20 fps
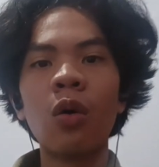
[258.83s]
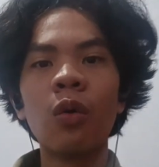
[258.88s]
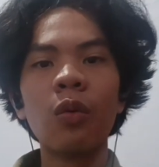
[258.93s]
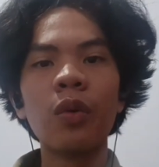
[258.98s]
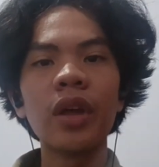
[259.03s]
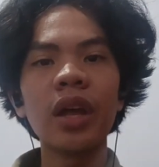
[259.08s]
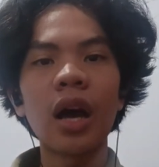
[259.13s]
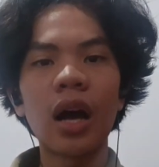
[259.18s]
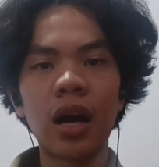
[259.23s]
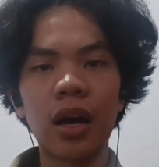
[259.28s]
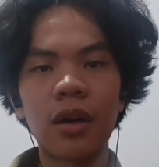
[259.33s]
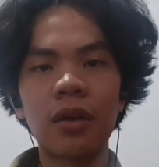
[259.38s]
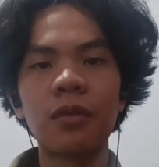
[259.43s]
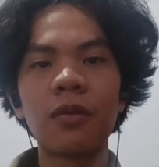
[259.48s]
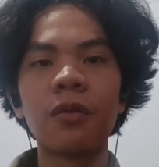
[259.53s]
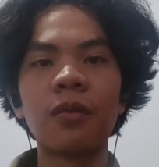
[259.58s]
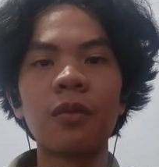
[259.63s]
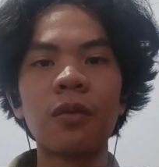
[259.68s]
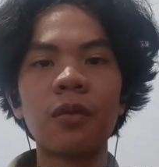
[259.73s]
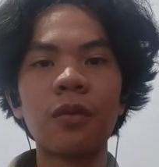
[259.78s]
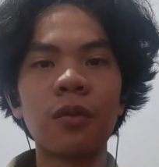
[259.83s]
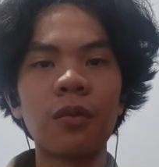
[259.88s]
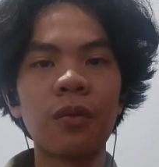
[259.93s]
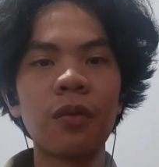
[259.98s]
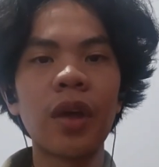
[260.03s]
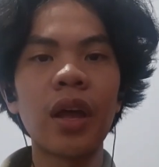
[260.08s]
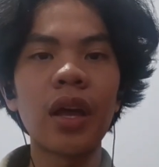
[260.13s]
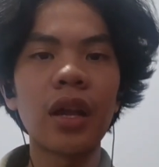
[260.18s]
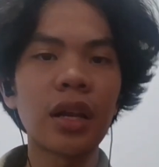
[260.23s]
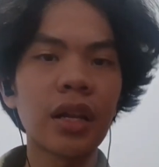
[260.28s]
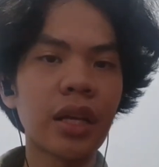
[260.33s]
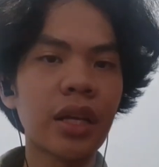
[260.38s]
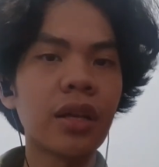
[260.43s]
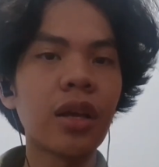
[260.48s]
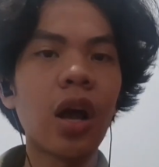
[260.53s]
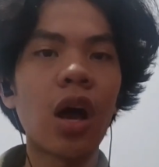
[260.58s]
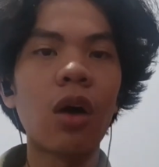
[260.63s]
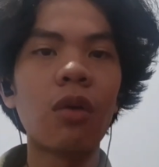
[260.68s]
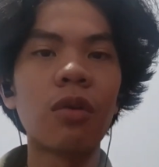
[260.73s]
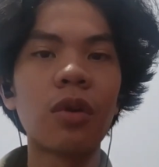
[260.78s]
We are failing
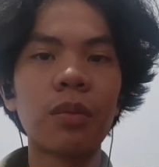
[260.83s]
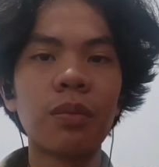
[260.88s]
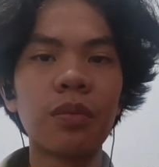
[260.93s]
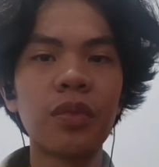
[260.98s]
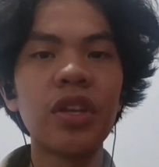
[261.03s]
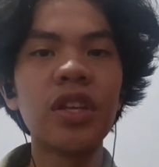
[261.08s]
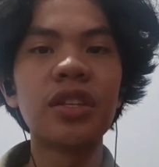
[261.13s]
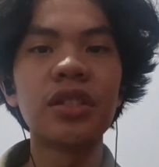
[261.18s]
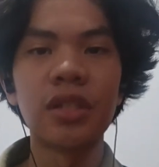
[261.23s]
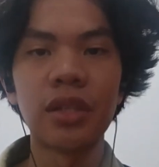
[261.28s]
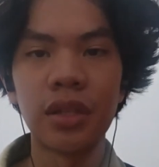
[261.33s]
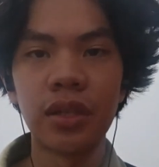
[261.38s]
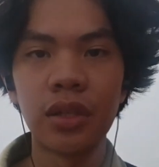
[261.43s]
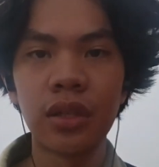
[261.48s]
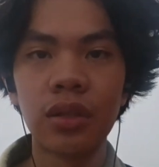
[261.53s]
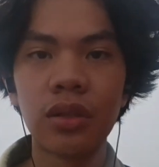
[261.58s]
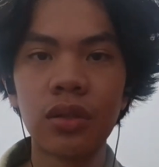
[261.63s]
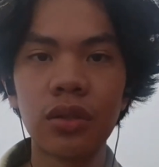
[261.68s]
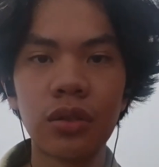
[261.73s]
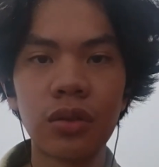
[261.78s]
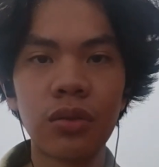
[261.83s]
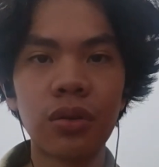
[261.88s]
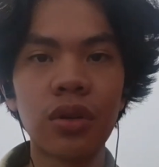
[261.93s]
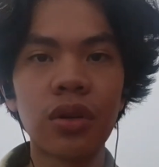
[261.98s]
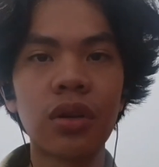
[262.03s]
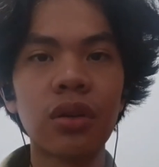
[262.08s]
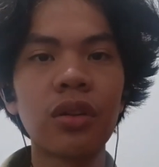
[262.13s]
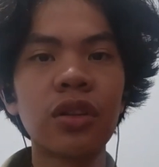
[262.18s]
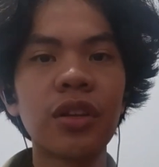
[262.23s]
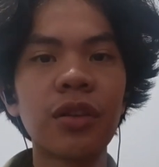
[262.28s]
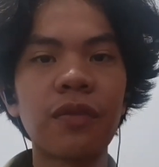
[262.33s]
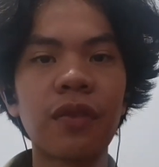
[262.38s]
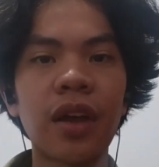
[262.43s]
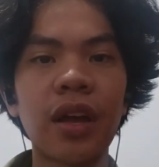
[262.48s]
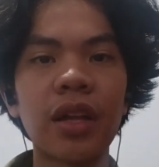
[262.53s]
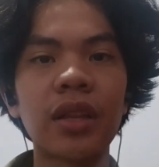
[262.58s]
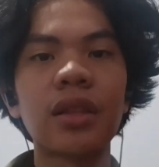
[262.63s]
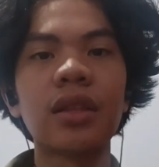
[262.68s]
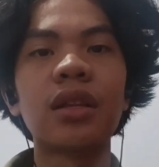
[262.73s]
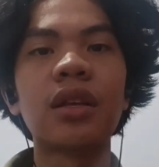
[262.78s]
our mission to
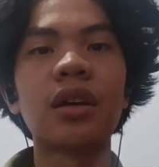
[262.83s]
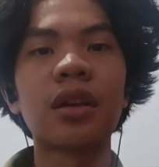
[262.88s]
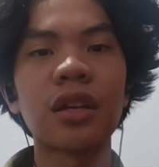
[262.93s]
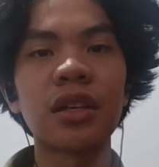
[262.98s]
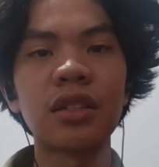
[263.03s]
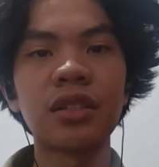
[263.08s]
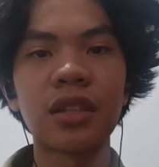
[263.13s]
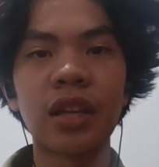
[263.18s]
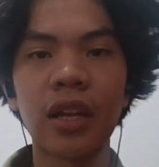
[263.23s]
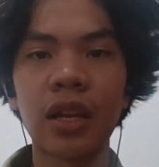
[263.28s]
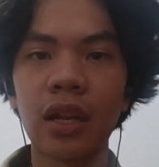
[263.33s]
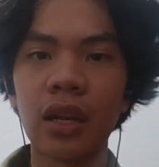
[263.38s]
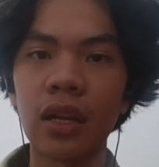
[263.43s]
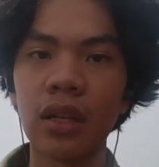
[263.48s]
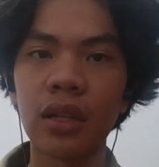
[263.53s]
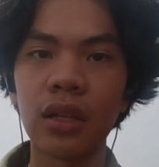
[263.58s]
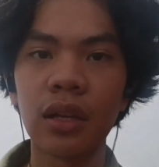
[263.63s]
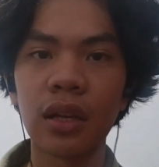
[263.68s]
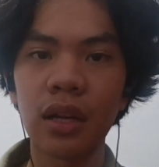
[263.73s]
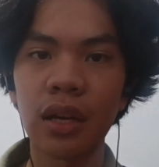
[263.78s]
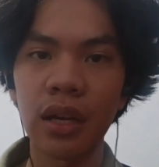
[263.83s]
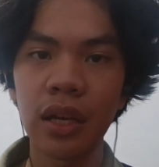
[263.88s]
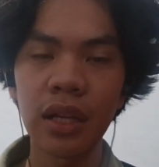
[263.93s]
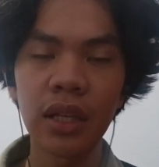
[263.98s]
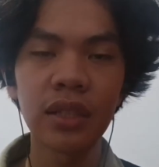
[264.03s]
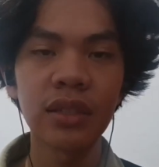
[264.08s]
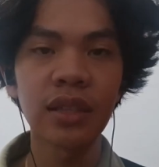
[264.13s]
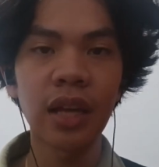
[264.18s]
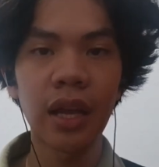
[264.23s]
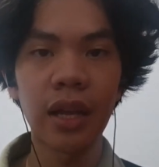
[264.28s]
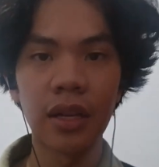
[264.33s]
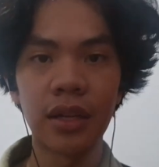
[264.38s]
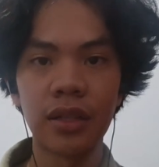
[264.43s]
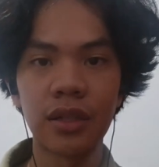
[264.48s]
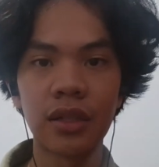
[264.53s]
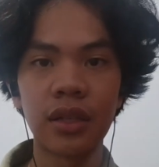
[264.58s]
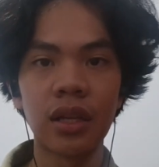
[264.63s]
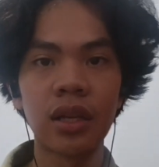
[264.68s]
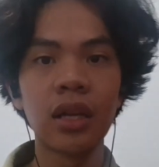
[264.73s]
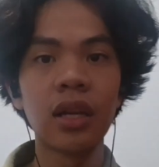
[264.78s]
cultivate
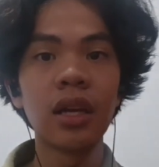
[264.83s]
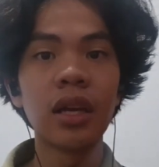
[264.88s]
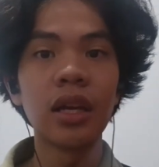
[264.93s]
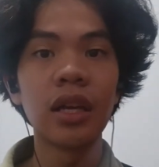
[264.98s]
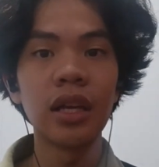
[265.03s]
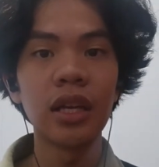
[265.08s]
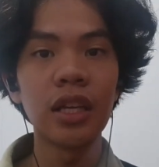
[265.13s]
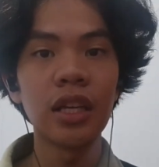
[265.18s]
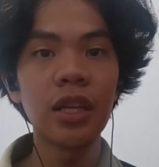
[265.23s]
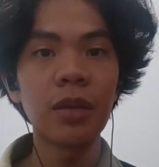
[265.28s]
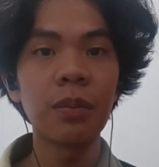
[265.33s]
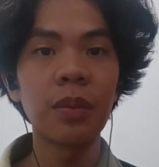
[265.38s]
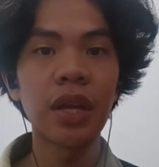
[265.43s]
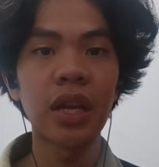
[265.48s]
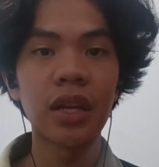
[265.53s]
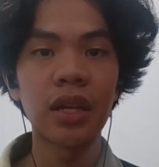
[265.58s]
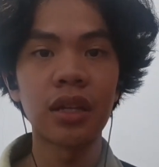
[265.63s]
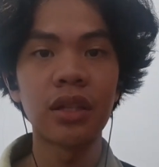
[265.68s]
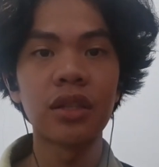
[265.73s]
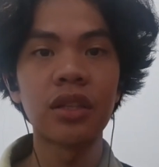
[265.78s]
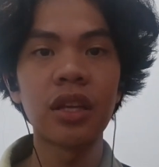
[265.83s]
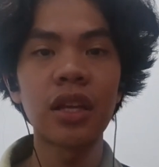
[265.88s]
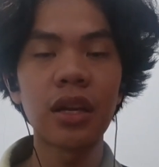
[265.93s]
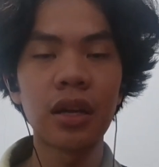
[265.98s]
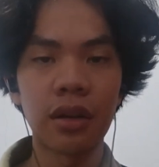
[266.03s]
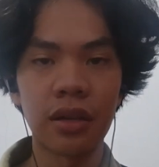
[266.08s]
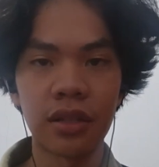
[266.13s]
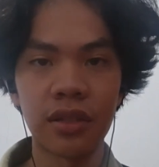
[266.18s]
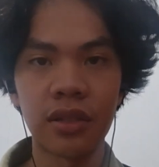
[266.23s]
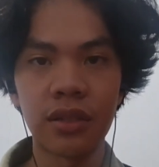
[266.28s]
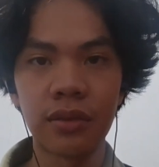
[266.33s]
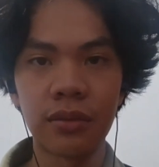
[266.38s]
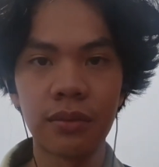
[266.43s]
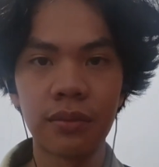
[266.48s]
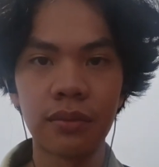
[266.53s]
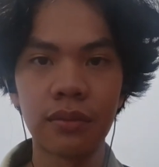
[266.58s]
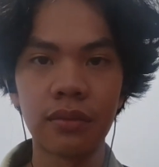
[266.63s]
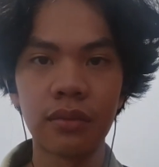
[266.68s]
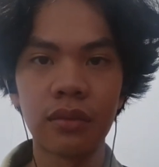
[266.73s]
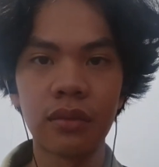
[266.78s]
resilient, independent thinkers.
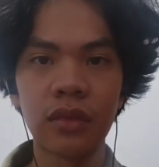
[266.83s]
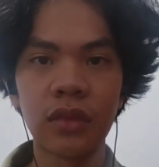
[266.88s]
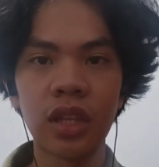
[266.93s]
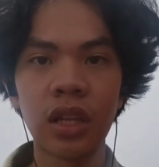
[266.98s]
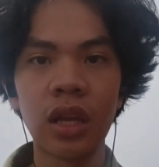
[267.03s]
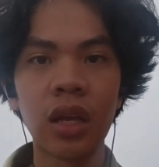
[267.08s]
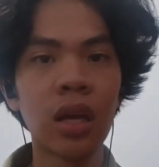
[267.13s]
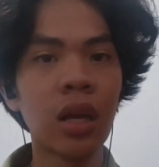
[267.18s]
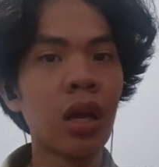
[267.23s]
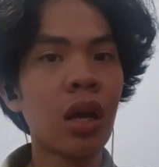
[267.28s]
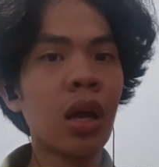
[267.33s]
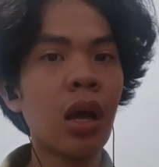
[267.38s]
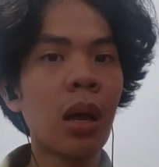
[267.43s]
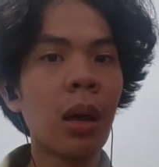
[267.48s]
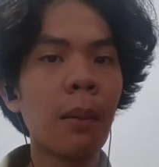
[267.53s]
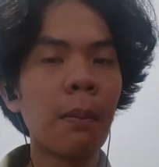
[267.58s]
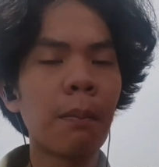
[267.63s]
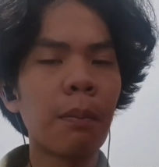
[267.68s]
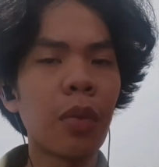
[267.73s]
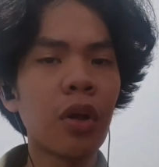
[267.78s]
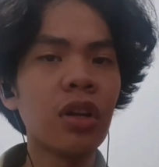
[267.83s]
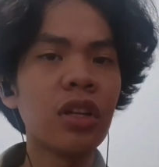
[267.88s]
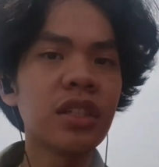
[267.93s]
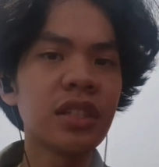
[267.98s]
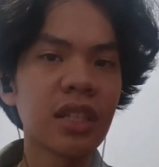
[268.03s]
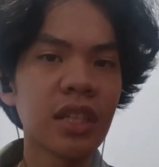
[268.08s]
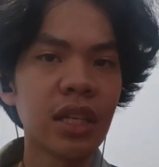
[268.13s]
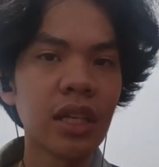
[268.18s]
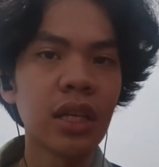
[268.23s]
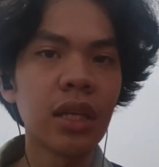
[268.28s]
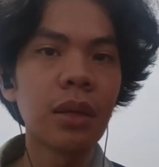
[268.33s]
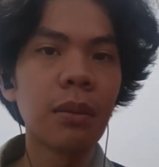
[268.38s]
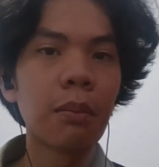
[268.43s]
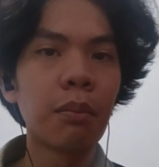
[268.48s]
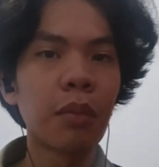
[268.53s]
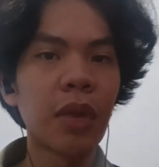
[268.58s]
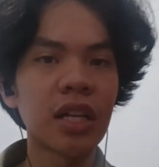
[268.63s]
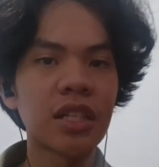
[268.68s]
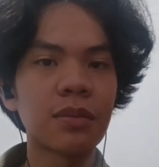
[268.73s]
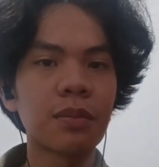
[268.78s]
Policy
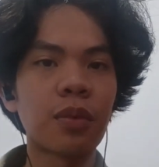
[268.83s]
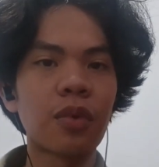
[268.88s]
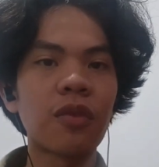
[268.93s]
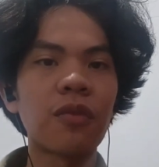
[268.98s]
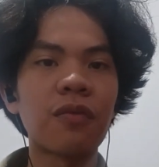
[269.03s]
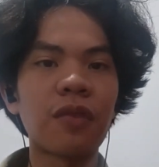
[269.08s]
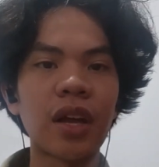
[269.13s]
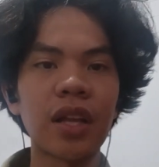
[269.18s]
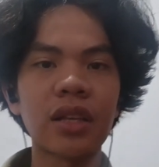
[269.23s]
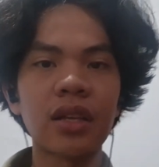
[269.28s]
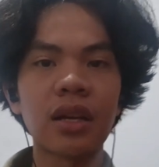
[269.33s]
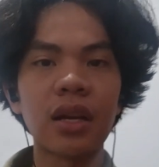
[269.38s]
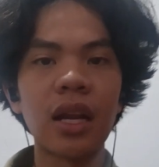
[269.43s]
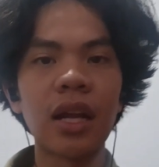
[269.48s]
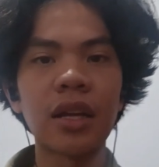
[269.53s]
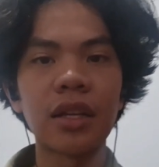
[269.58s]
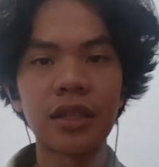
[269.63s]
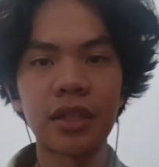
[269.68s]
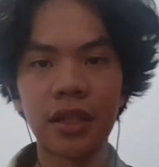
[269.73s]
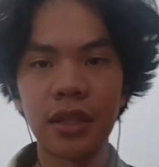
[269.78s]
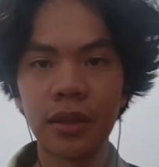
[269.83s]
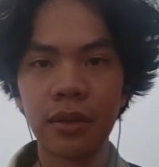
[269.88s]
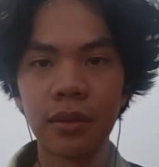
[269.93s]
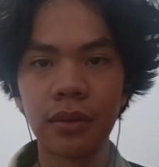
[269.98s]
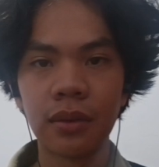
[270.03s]
must provide clarity.